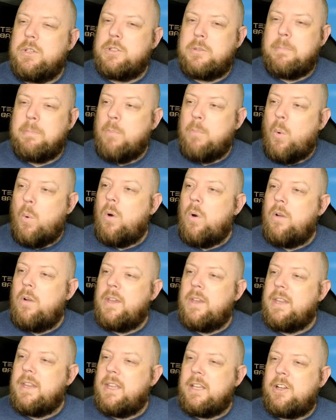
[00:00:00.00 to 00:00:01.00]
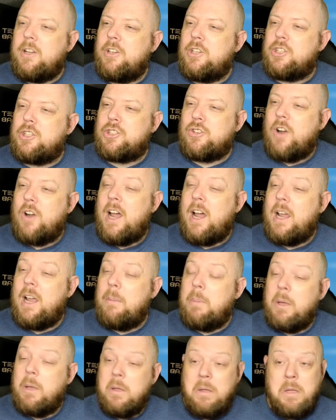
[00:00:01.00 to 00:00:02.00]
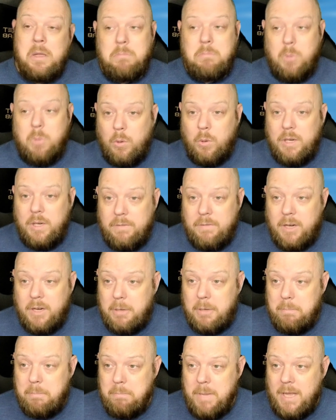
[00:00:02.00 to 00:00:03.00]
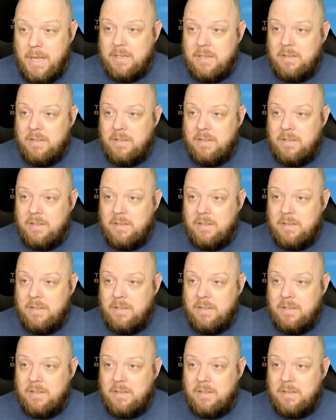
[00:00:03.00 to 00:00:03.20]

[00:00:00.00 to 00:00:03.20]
more than he could describe or even admit.